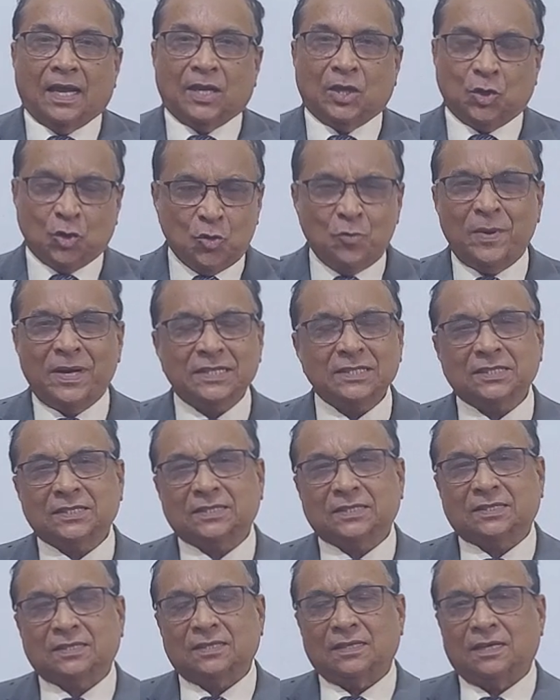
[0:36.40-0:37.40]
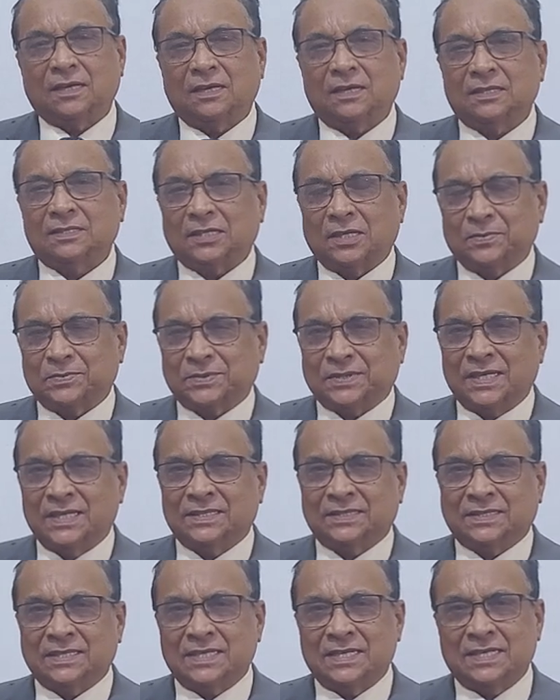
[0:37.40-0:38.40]
Humus
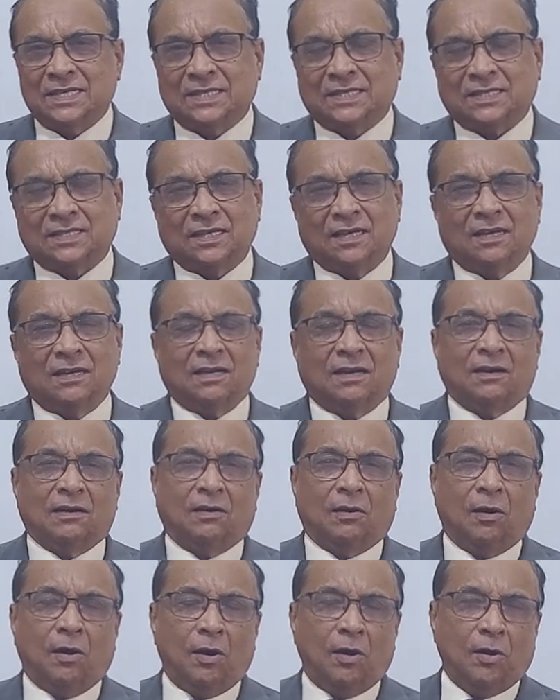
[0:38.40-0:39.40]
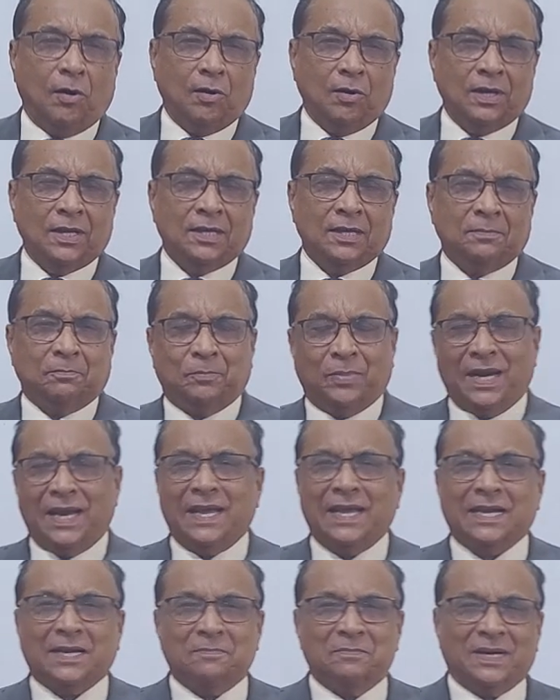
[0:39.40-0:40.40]
substance is all the
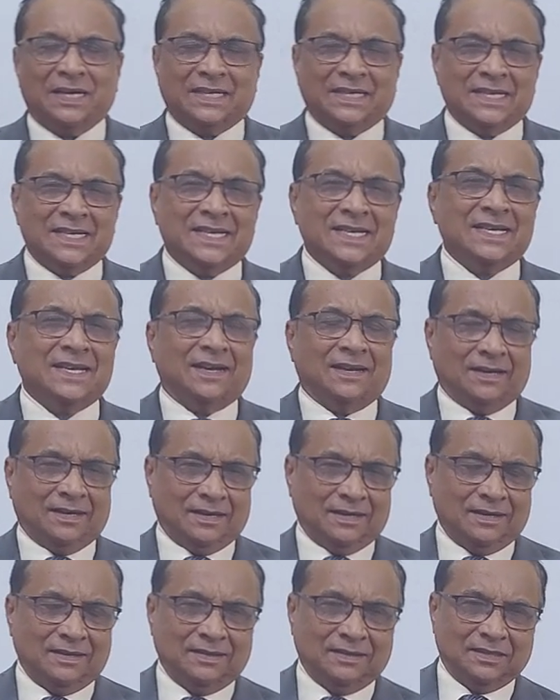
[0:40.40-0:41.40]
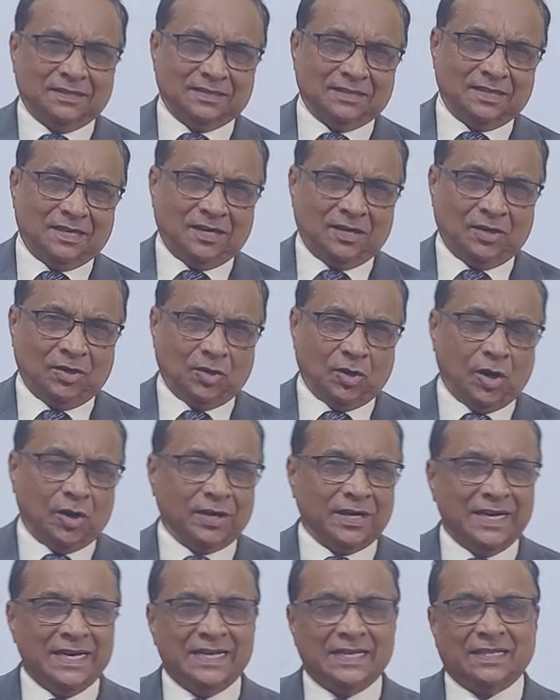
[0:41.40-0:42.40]
black material
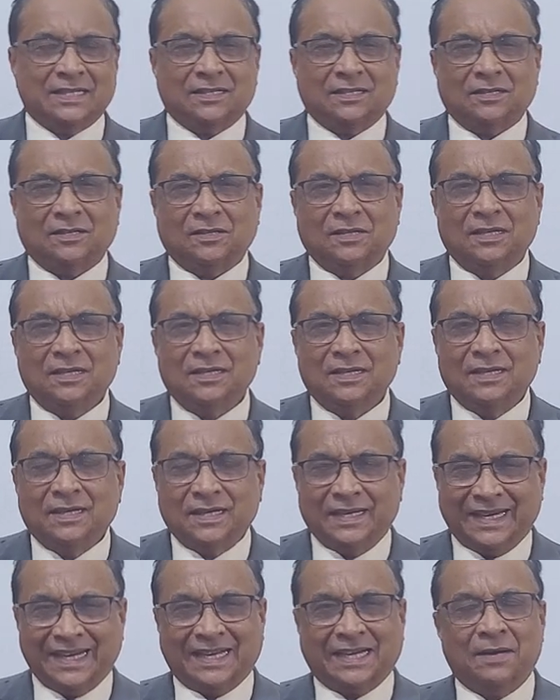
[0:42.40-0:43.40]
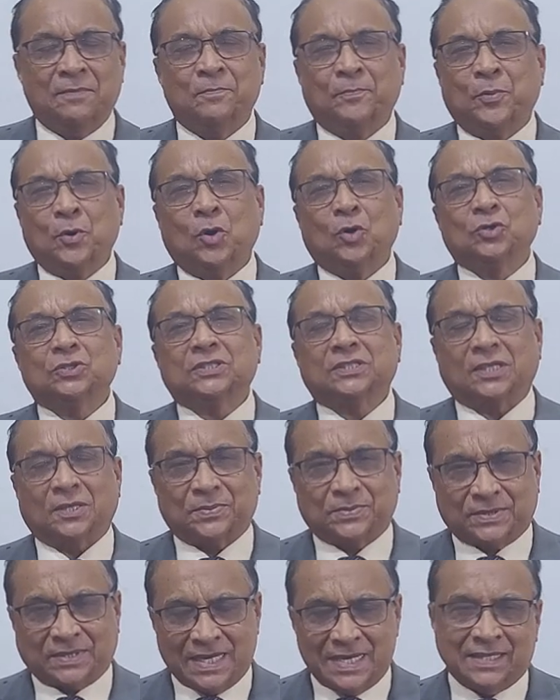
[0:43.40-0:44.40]
or the decomposed
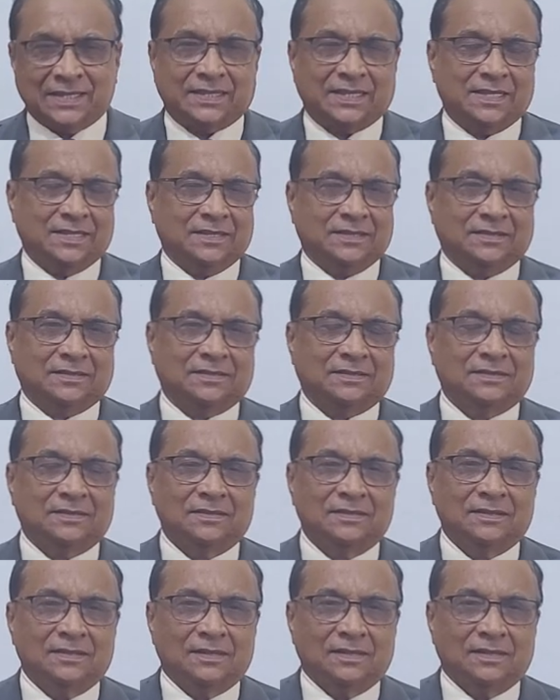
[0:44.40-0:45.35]
substances